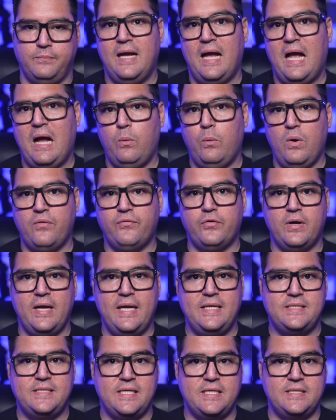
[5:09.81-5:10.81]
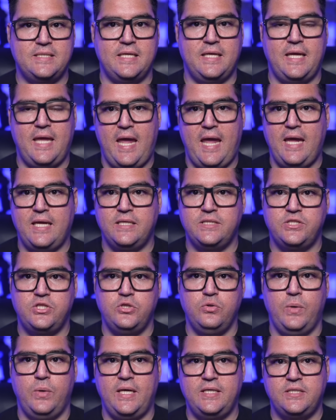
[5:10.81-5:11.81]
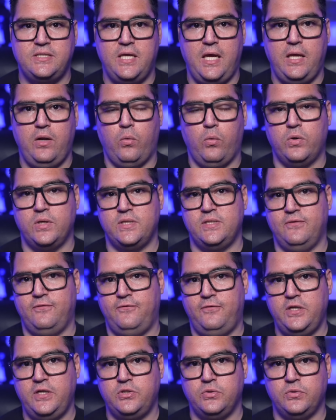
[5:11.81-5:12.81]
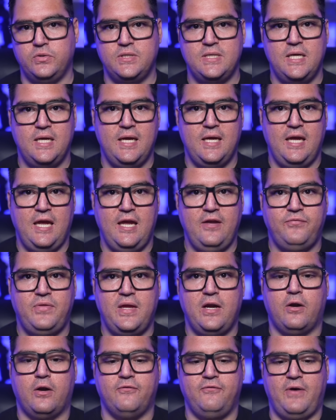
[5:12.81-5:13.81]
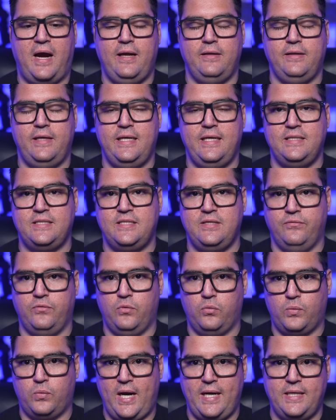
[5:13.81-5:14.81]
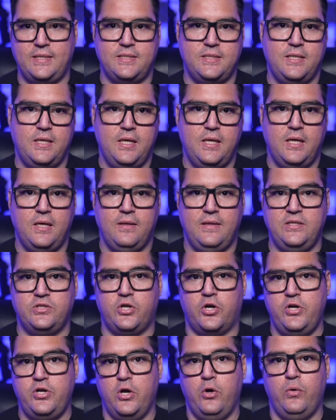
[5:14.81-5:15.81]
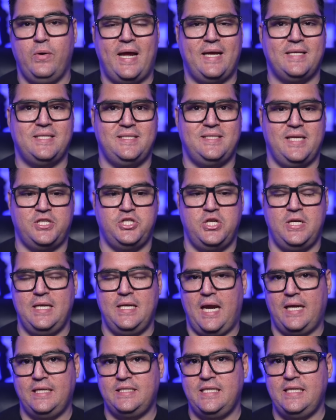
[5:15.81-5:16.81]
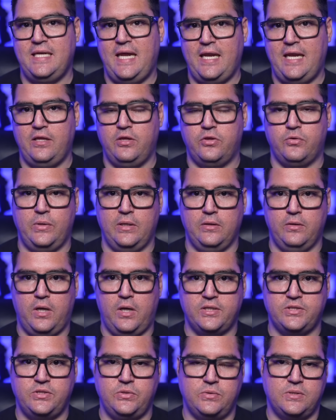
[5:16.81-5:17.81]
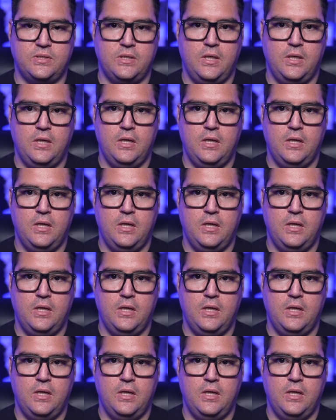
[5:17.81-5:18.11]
However, a citizen can sue a state or its officials if they are violating civil rights. These are known as Section 1983 lawsuits.